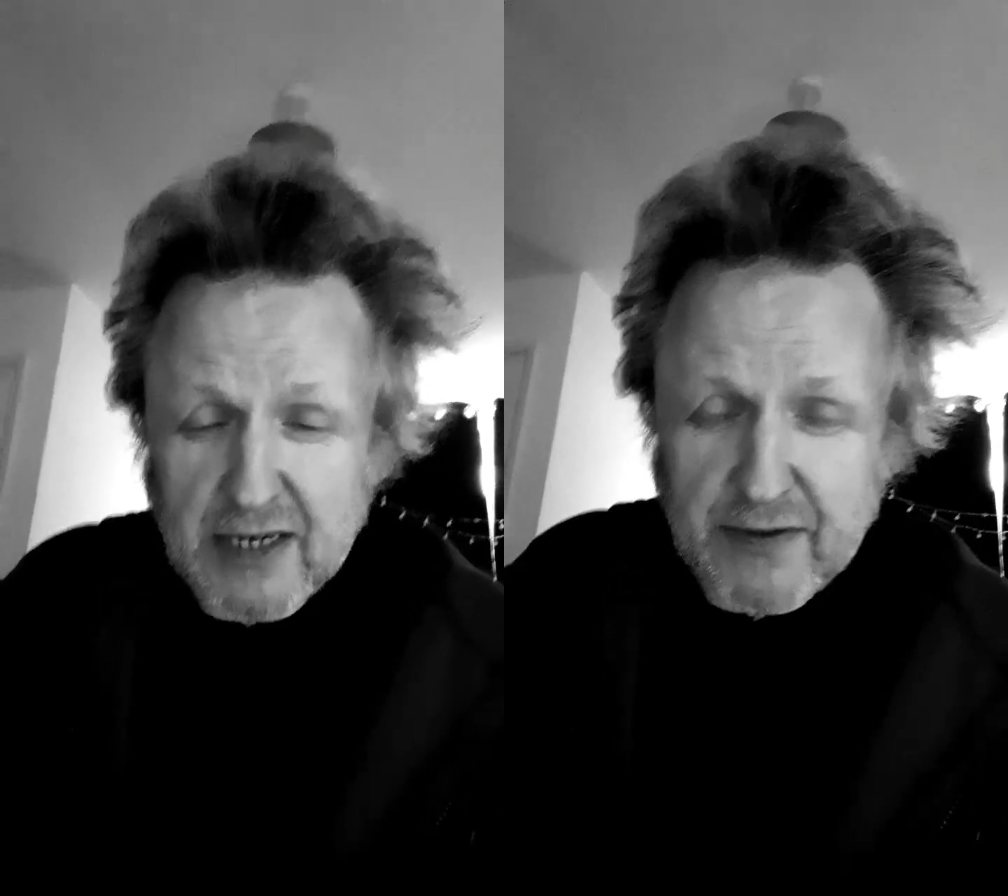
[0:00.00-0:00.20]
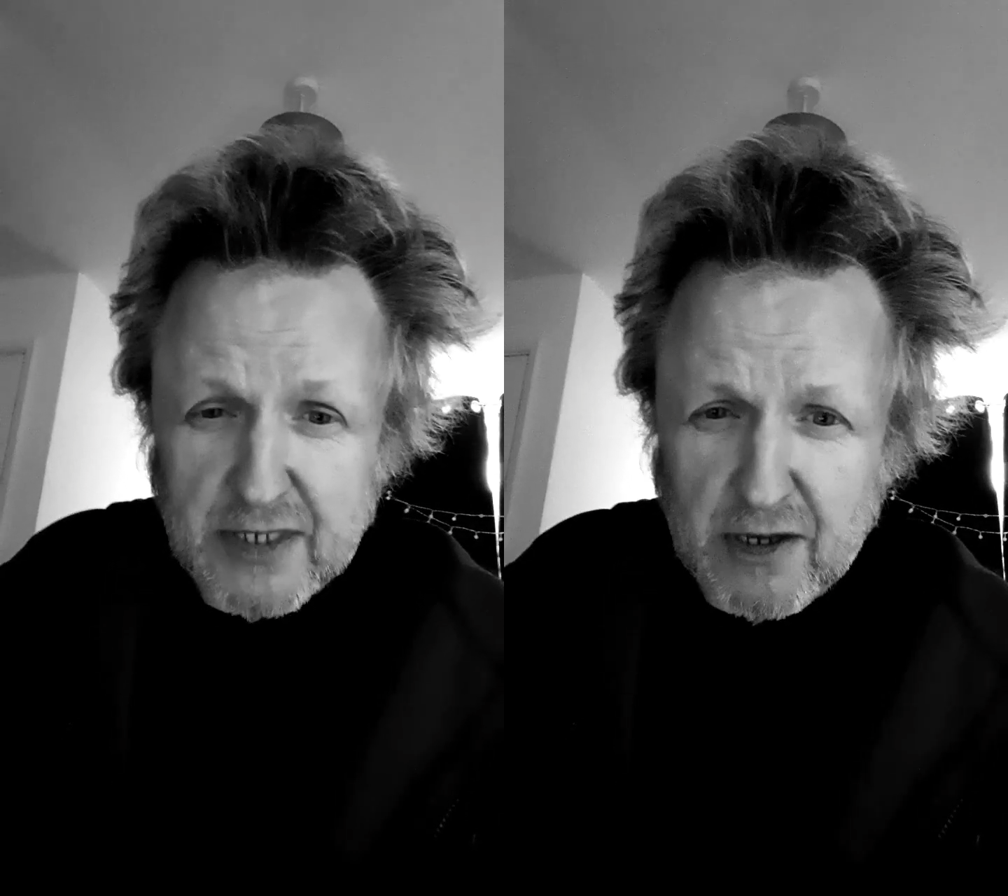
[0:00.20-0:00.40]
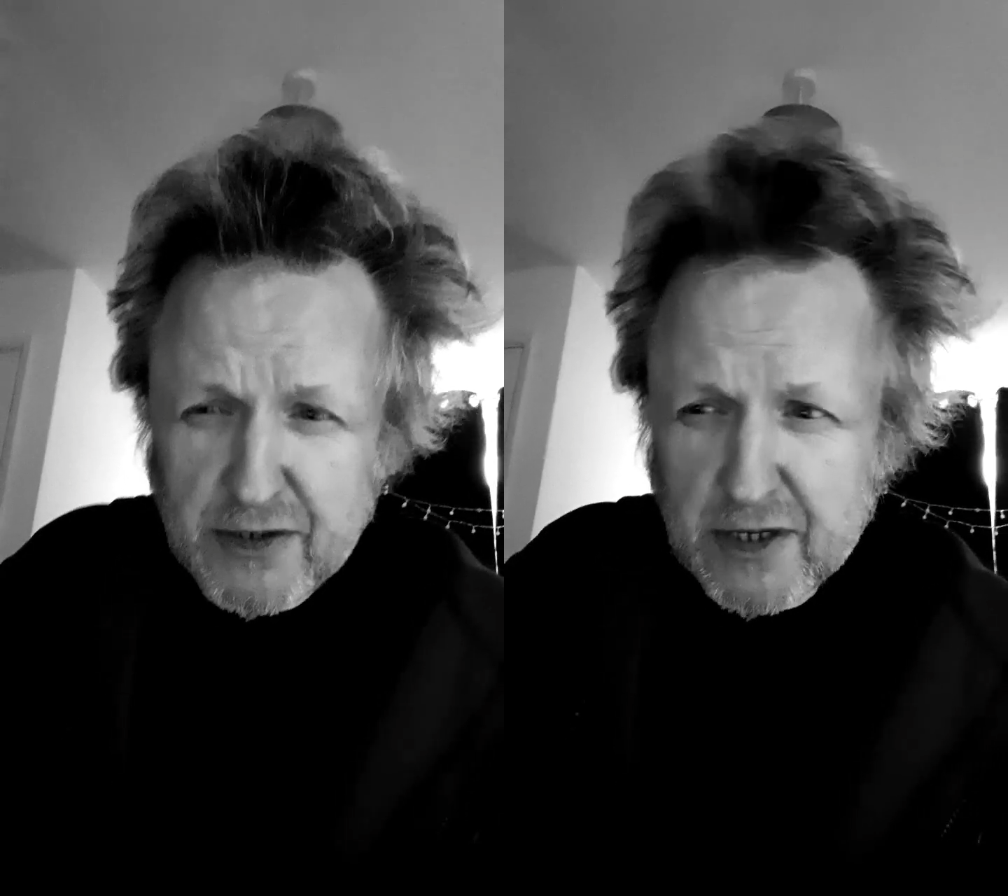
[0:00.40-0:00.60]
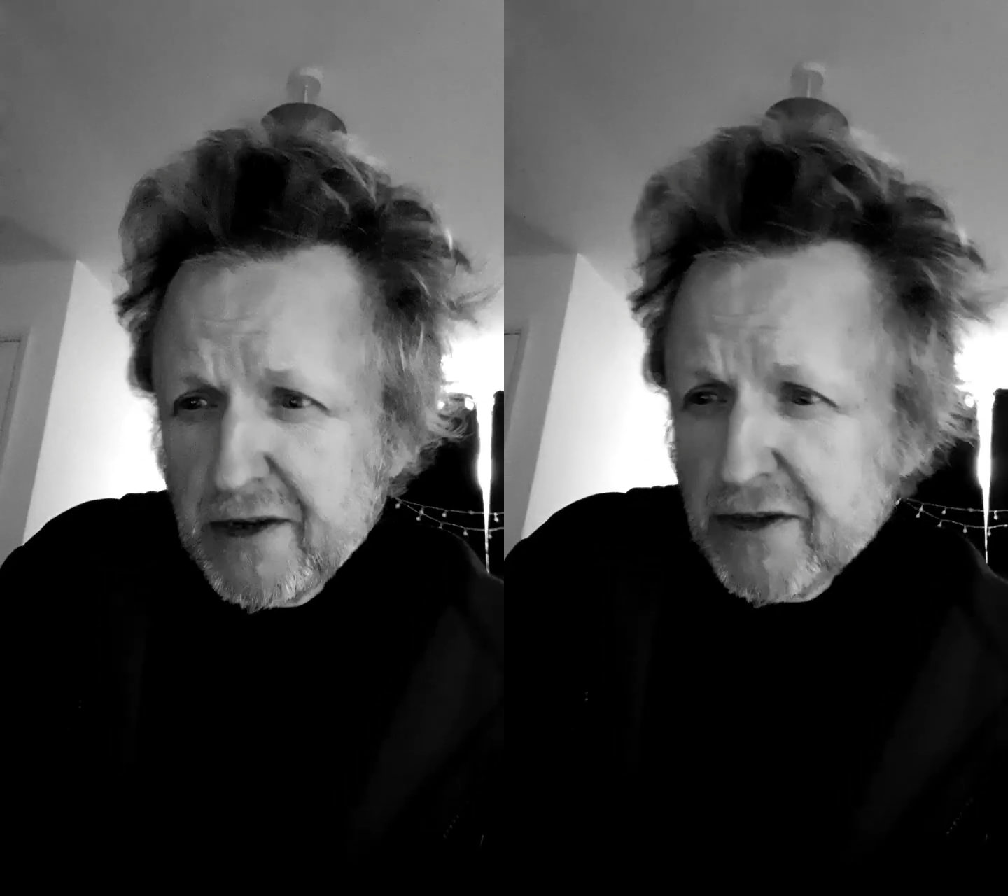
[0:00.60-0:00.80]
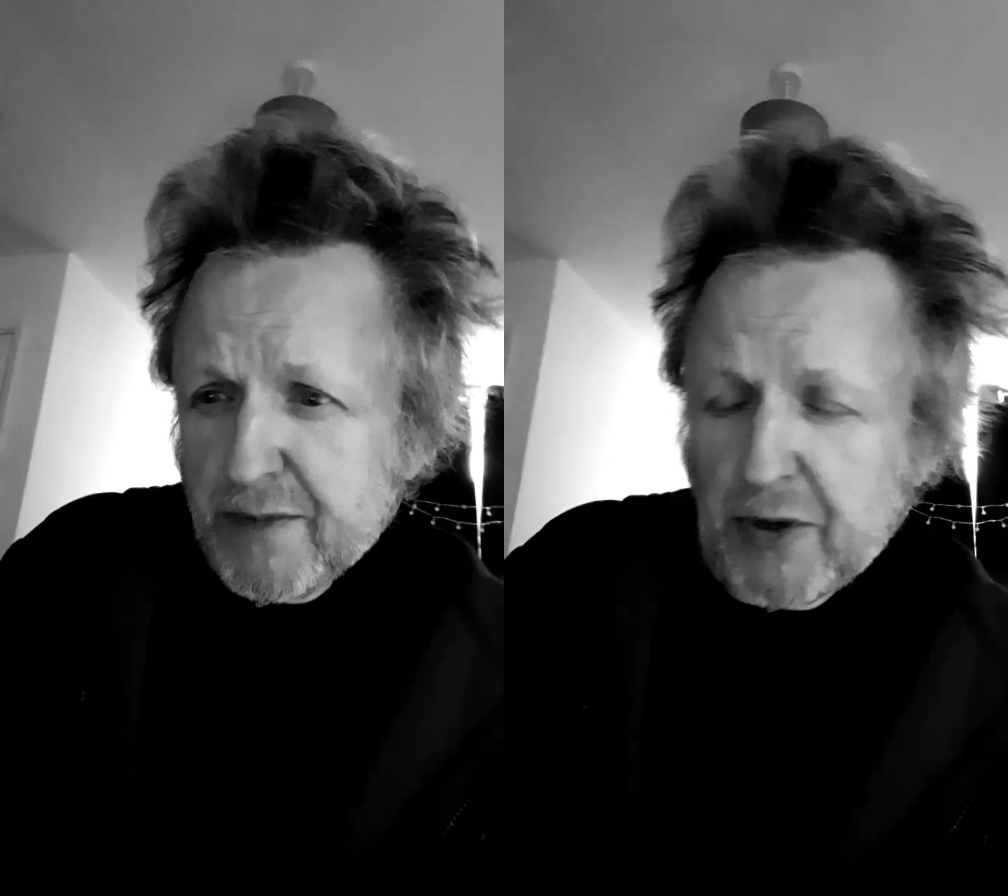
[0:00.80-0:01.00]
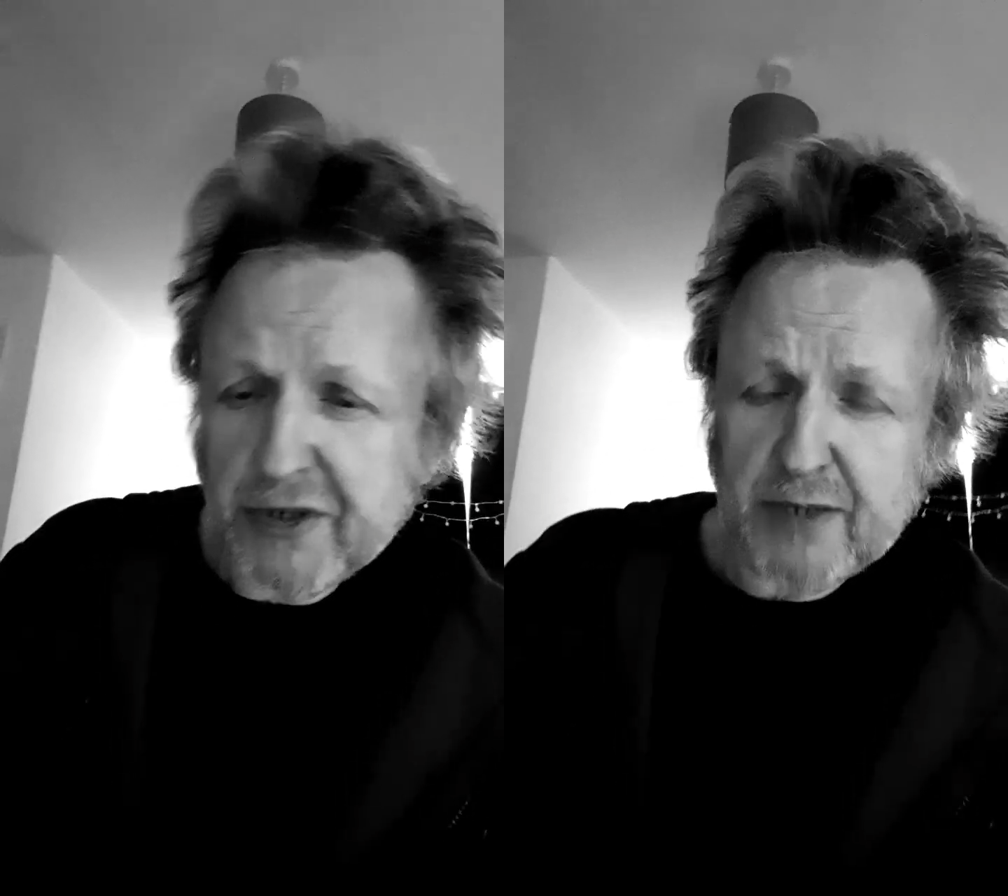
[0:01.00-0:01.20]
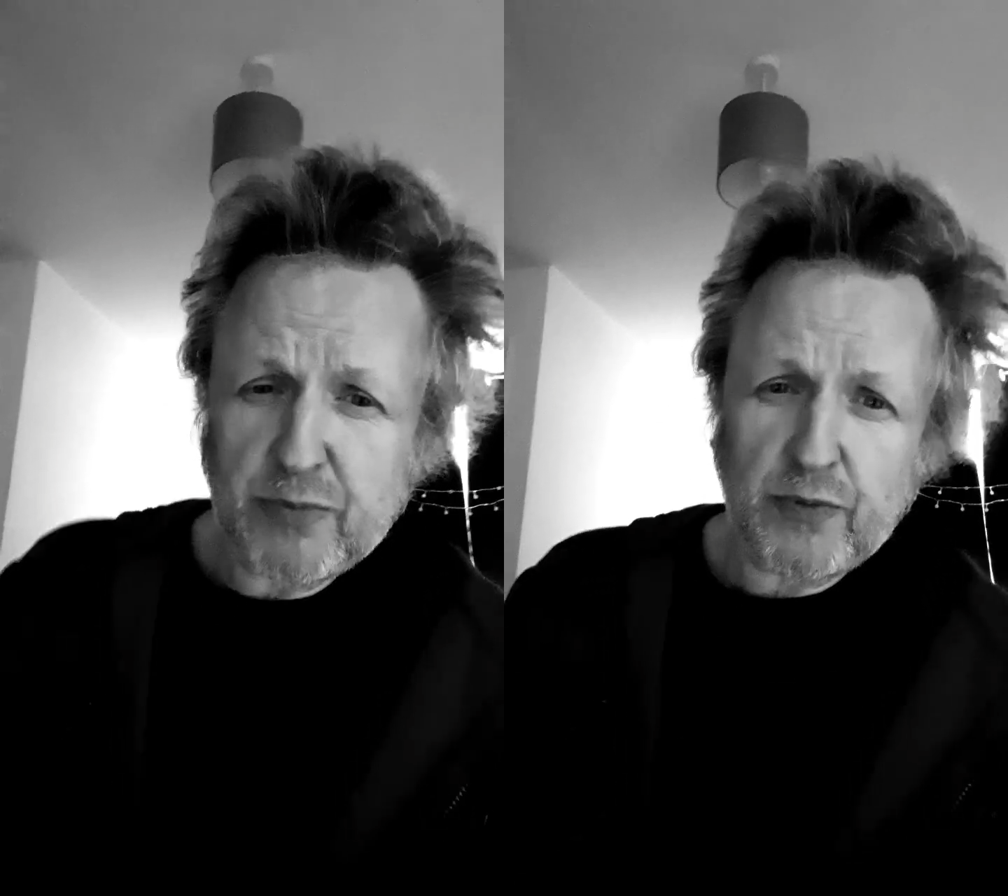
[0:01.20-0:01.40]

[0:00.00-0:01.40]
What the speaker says: of this article as possible.